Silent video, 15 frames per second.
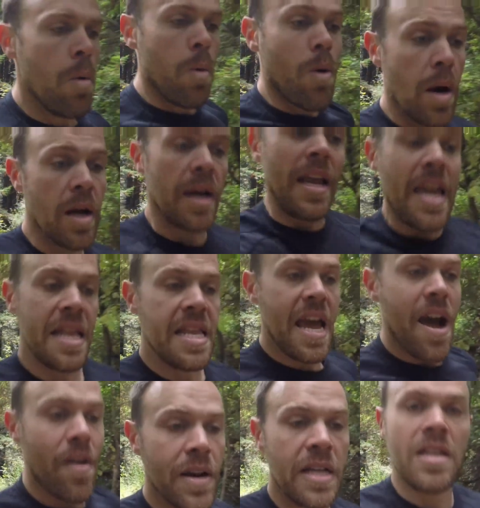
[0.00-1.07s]
we're gonna get
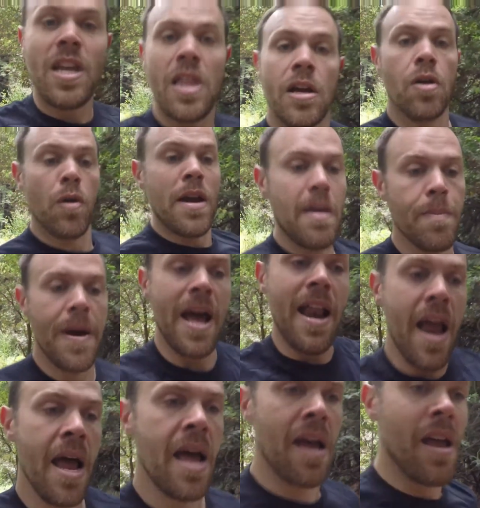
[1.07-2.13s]
down into the creek
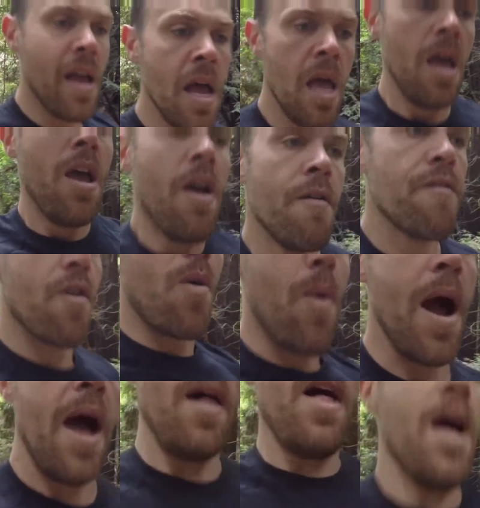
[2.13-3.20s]
bed for a
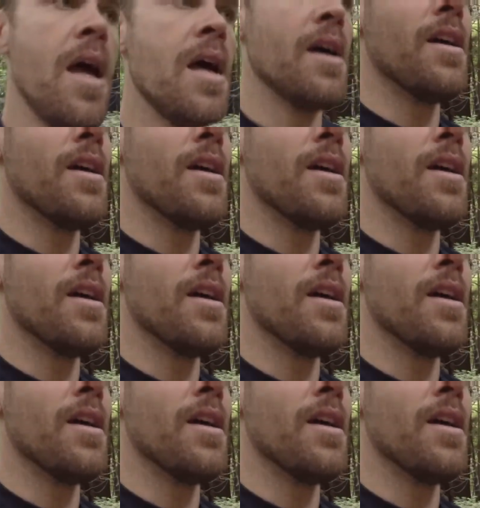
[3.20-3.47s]
while.